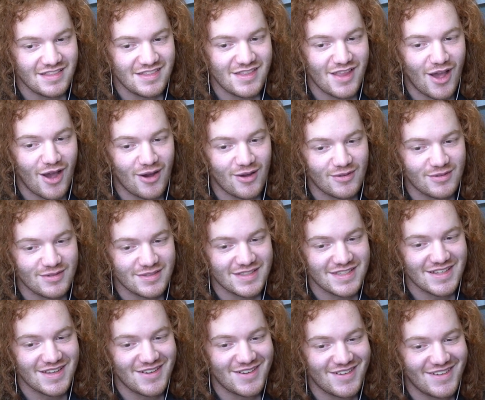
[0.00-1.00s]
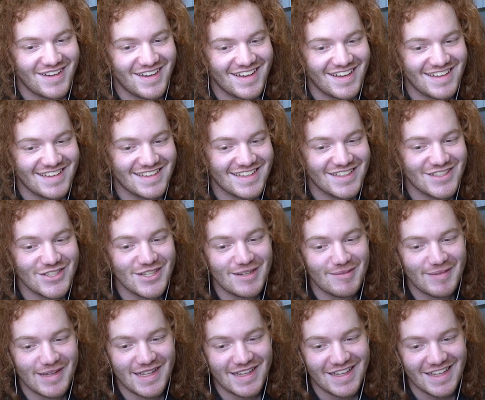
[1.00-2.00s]
no, so
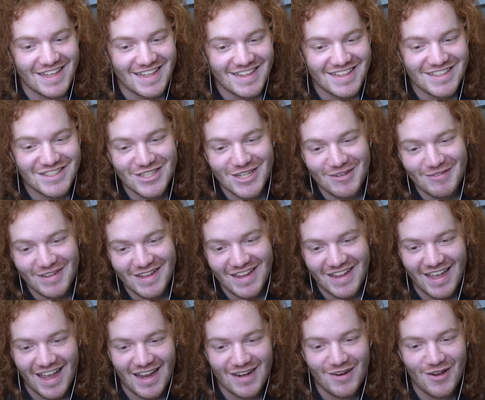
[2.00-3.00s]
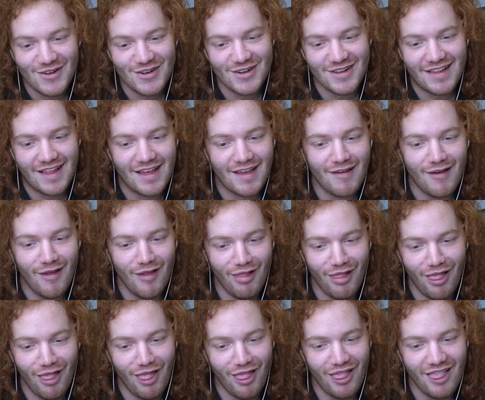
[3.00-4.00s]
legitimately, legitimately, I know you're like,
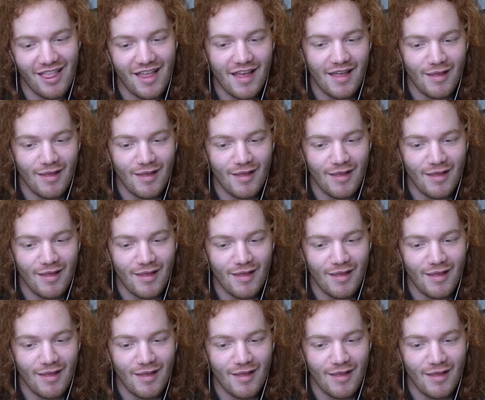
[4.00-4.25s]
ugh,